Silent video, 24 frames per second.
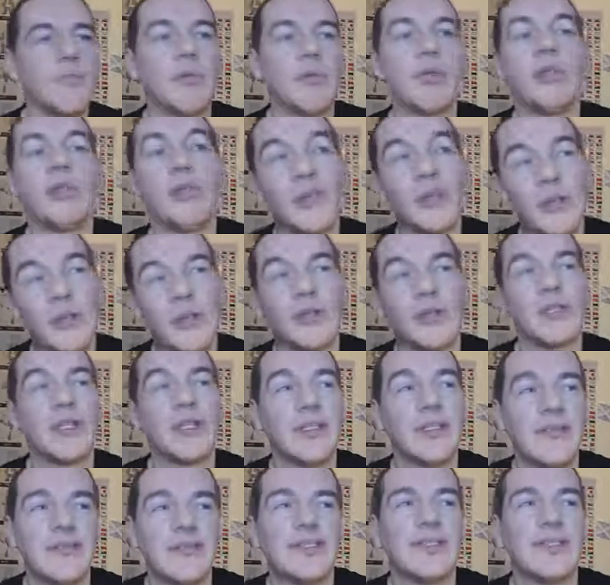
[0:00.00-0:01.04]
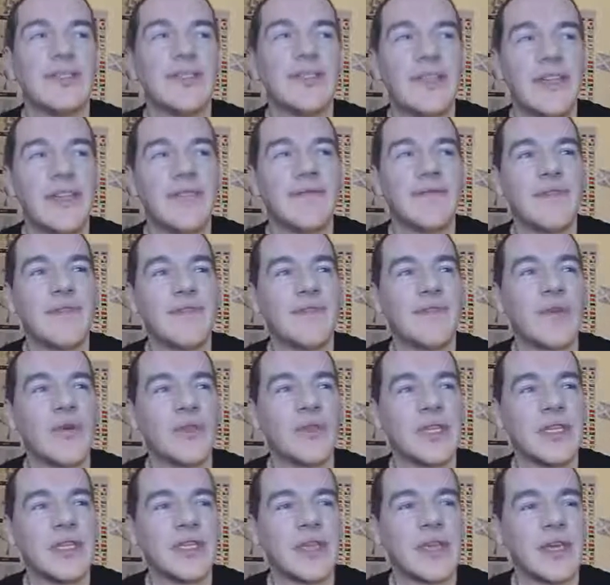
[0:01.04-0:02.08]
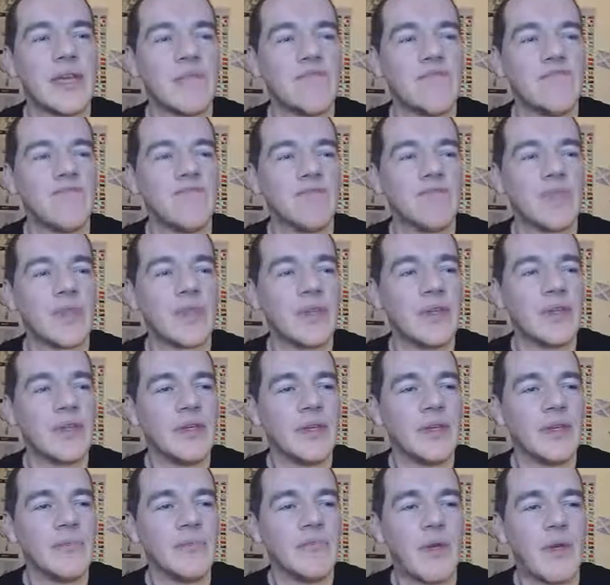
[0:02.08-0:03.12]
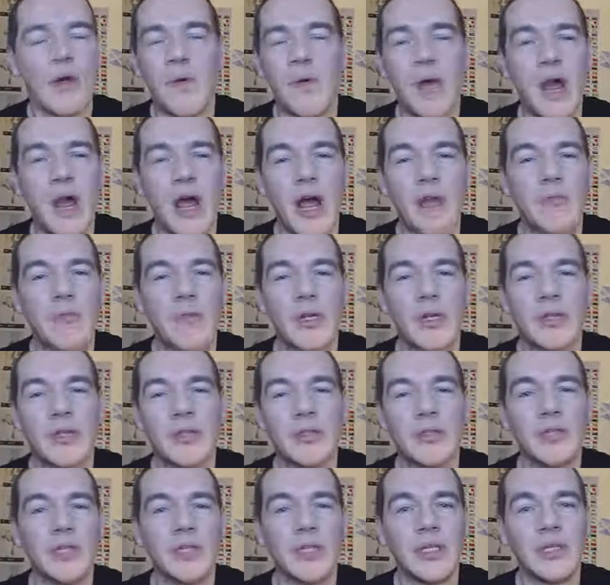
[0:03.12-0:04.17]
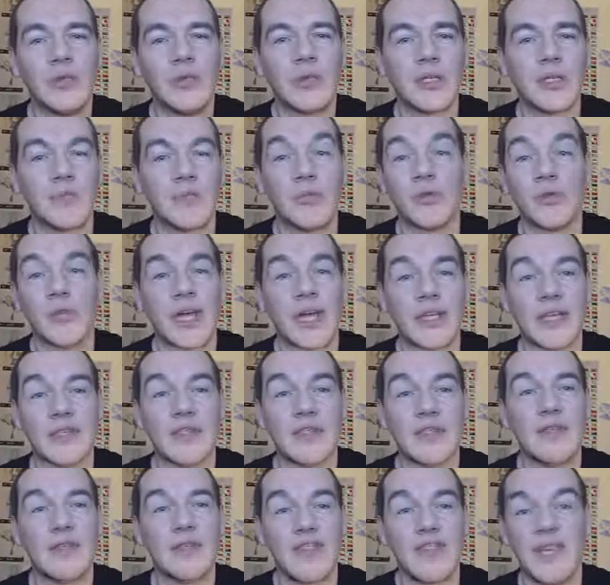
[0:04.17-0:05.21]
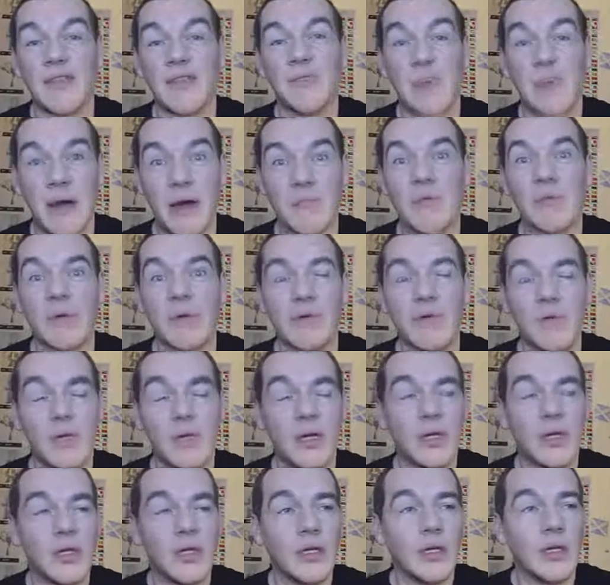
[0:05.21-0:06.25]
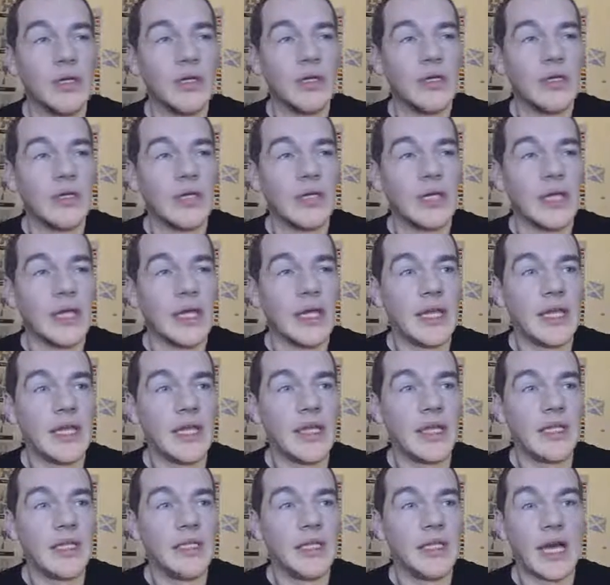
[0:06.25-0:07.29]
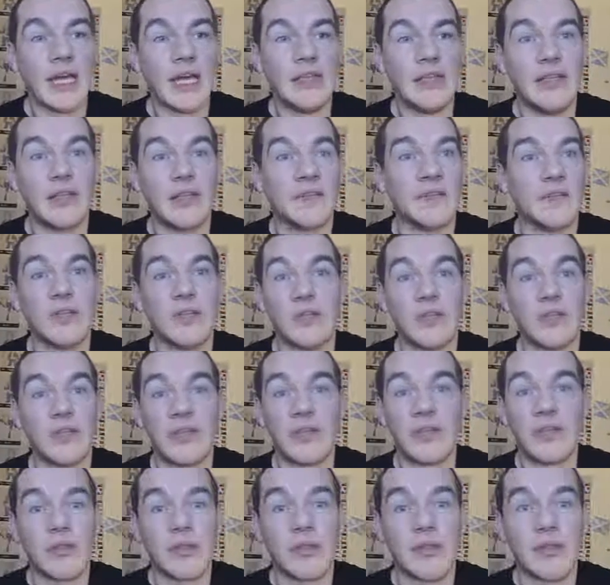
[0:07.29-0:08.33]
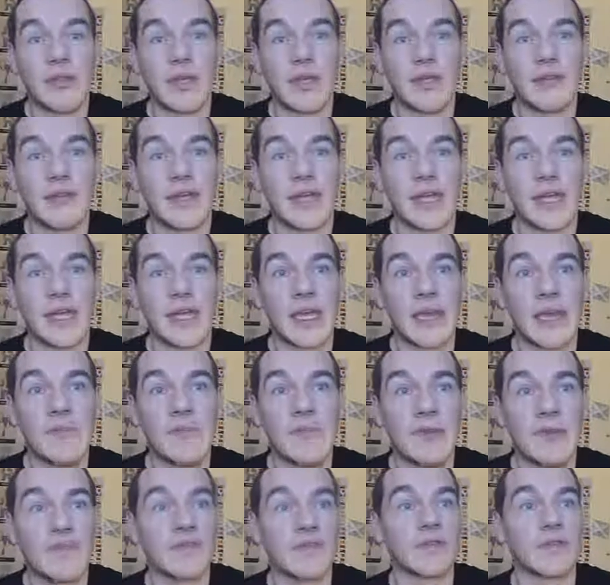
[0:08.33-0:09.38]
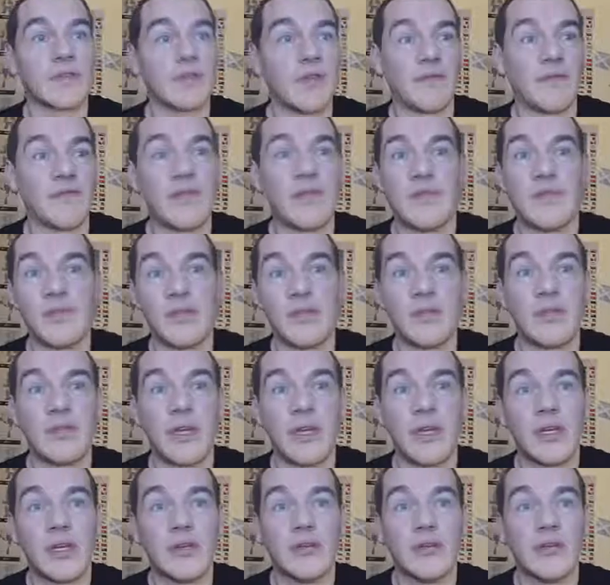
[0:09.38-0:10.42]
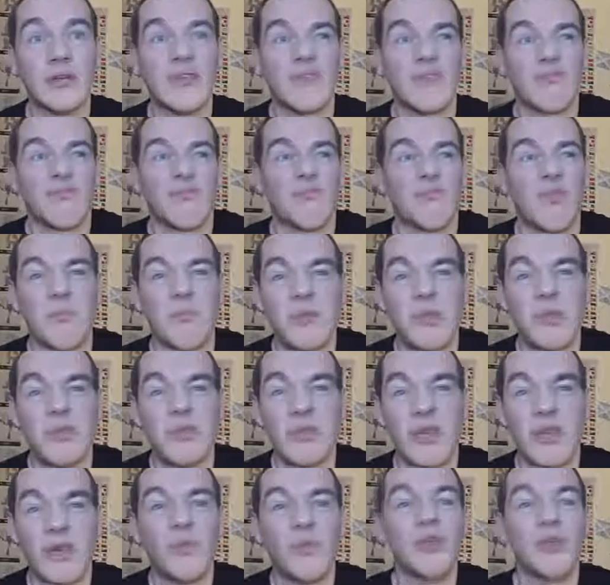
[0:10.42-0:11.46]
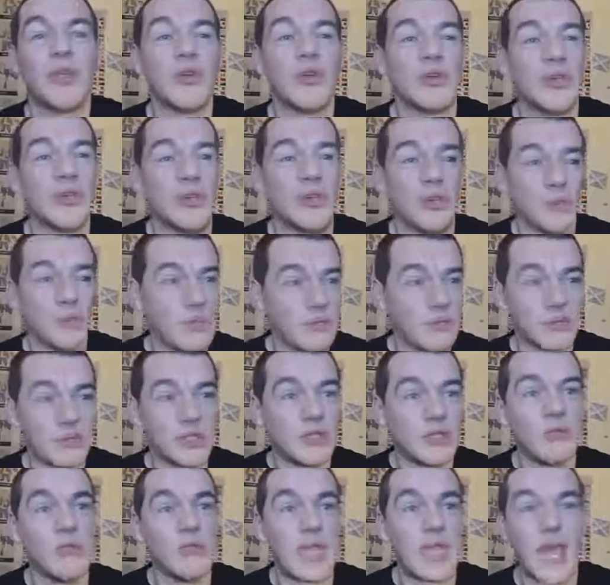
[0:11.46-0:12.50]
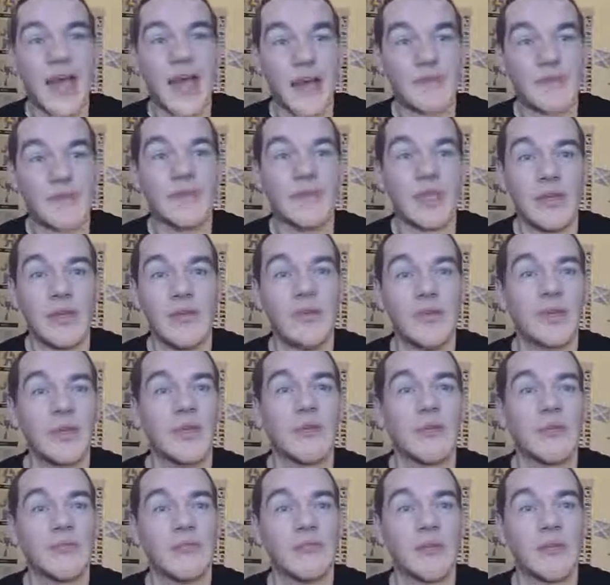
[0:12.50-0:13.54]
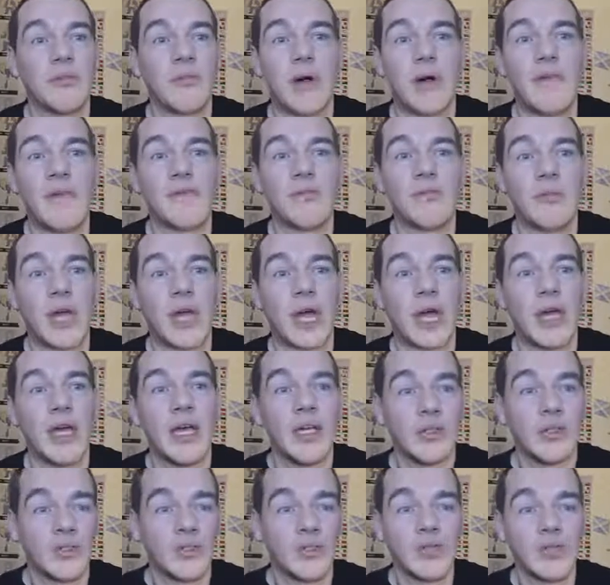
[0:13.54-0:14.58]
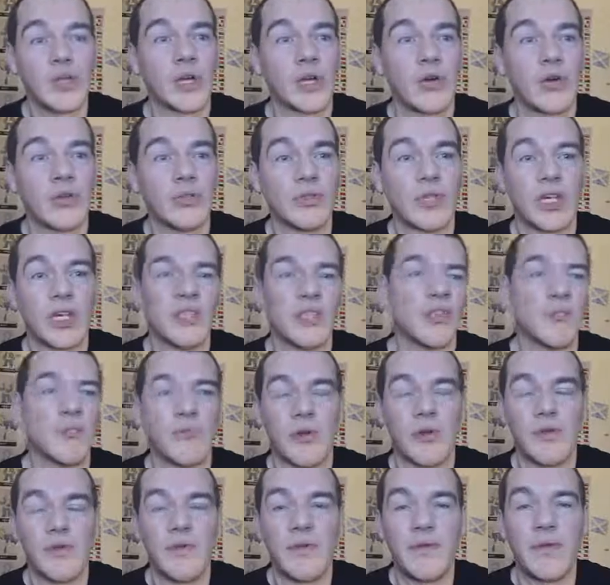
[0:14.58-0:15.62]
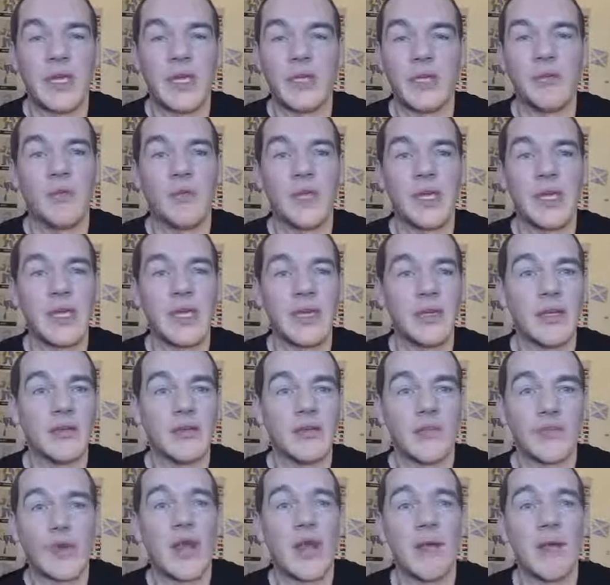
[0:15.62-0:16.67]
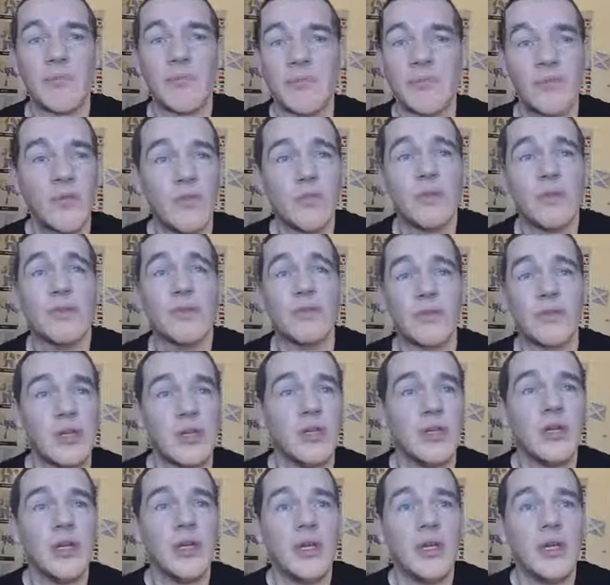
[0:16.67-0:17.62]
But no, they've, they've got these um, power armour, you know, I suppose that's the, their Batmobile. Uh, and I never used it throughout the entire game. I've, I've never used it. It's just rubbish. I only use it in the one mission where you have to use it. But apart from that, as soon as I got it, I jump out of it. I don't like it. It's crap. It's rubbish.